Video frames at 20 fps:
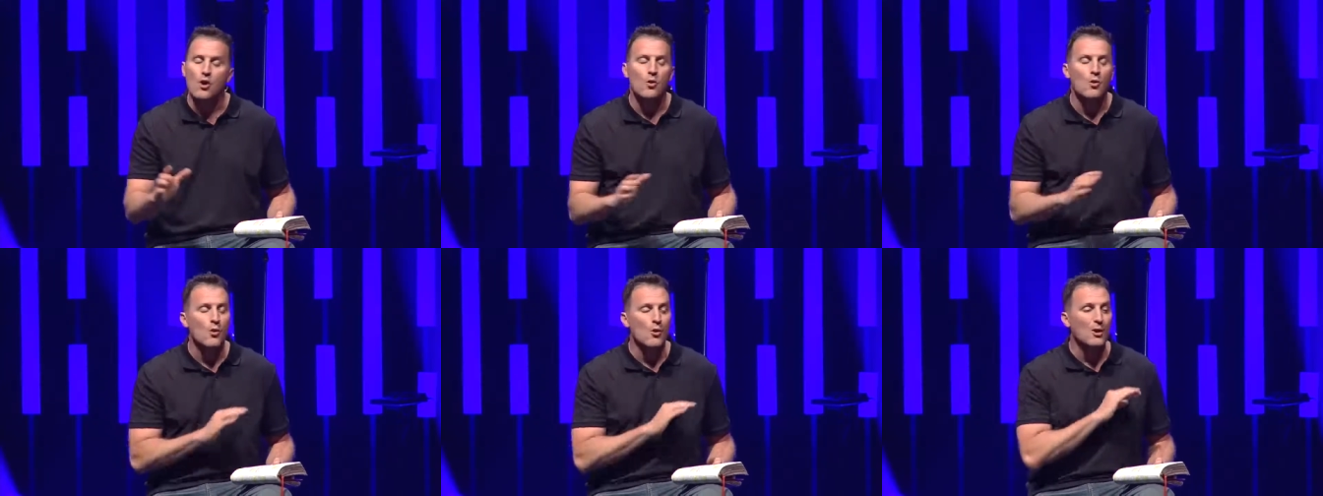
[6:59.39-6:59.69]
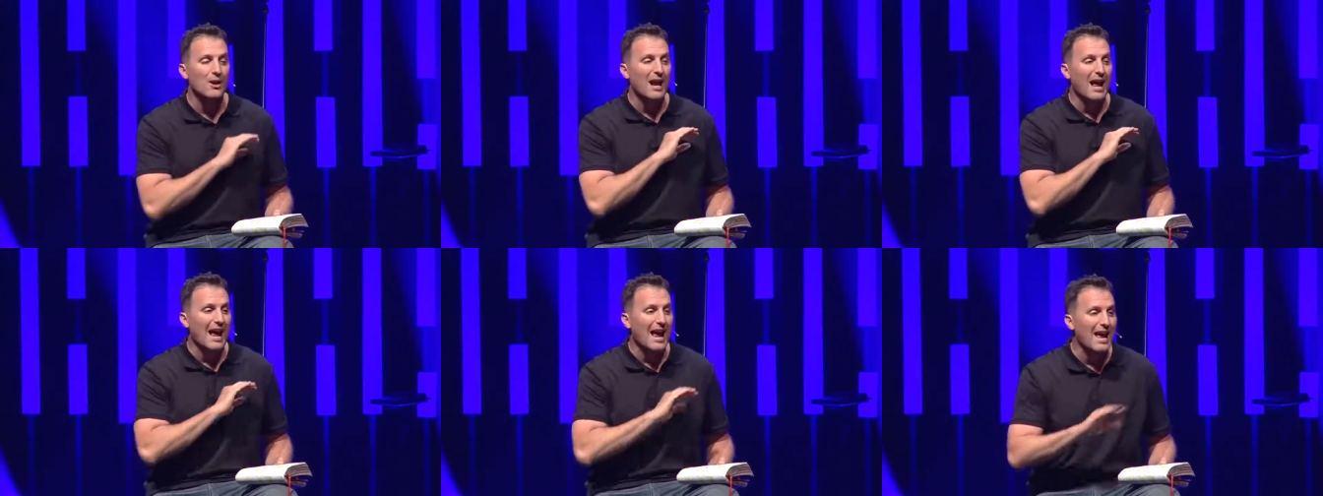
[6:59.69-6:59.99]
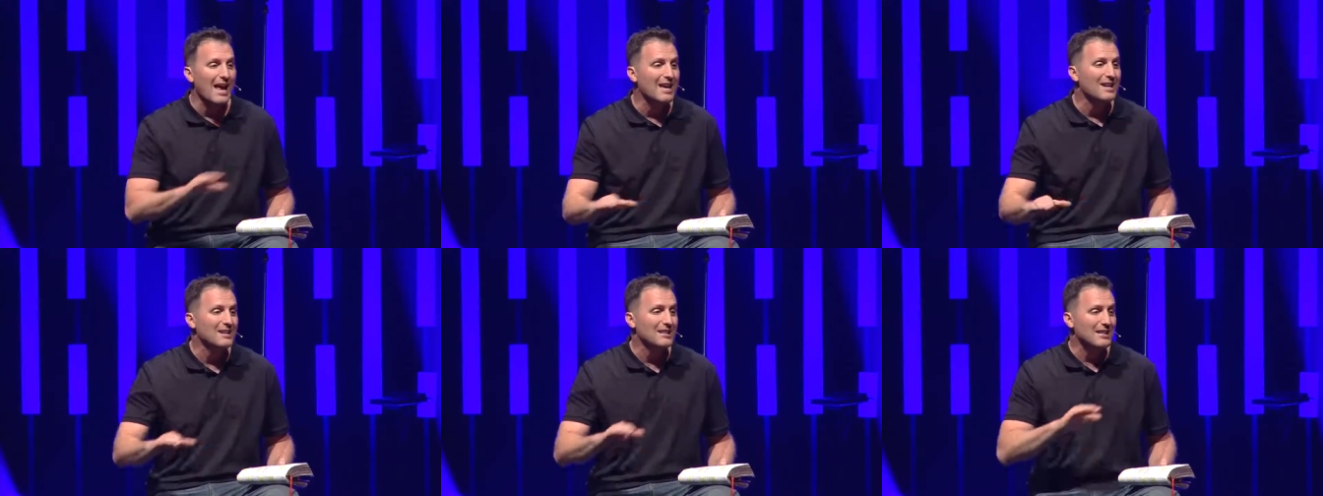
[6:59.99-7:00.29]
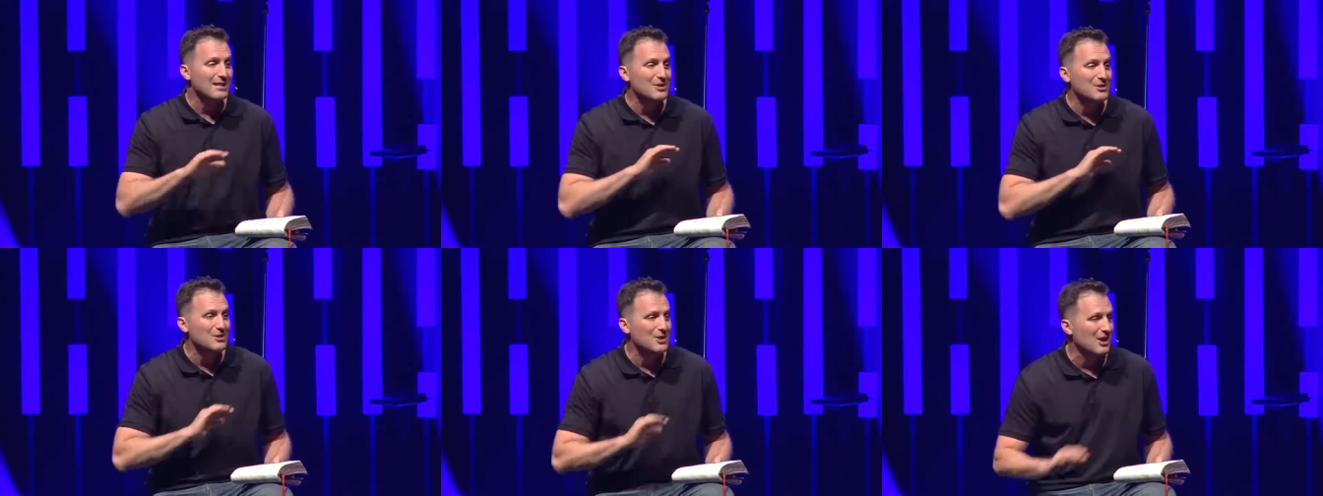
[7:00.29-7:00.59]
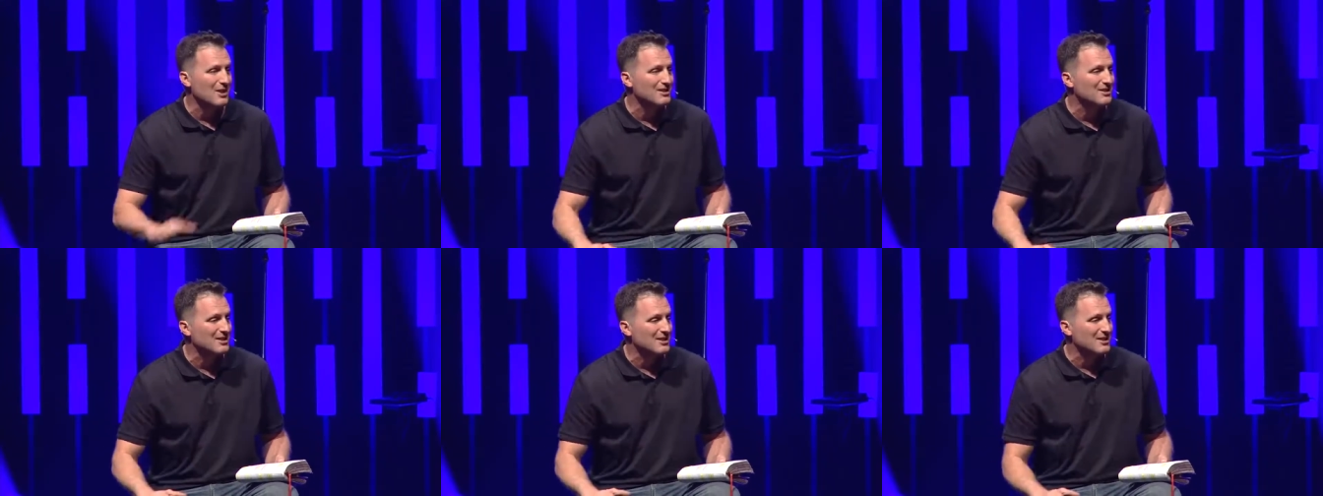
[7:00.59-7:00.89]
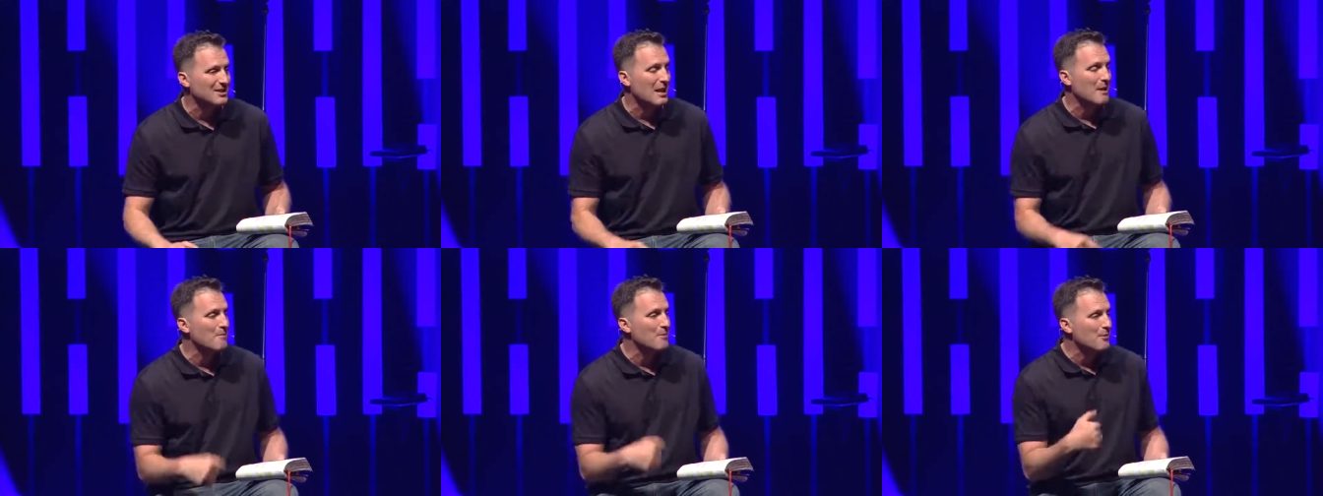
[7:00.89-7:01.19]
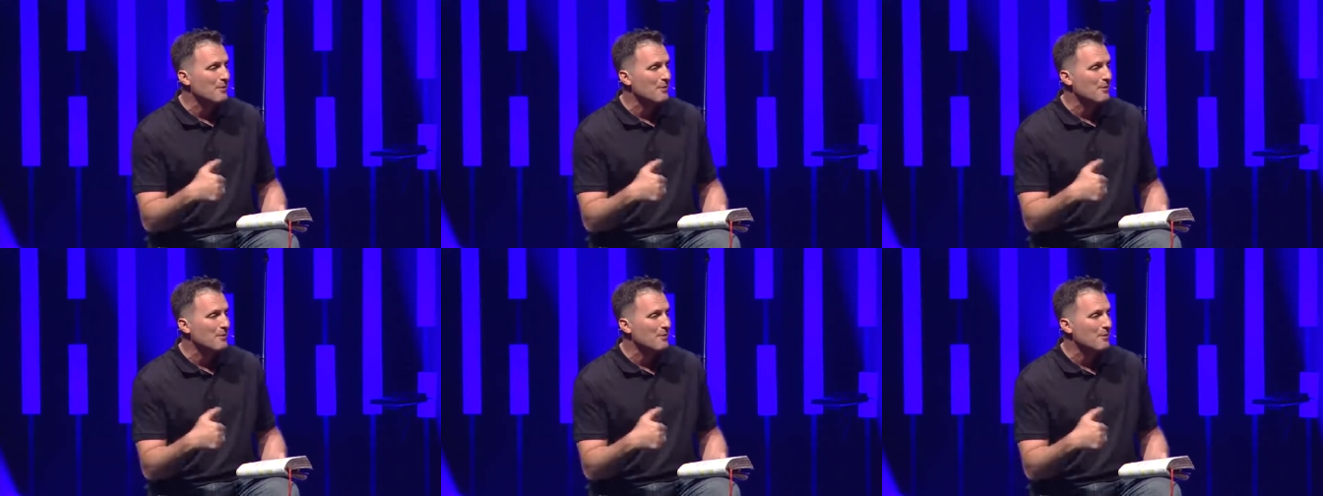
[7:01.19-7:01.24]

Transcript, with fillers: who would end injustice and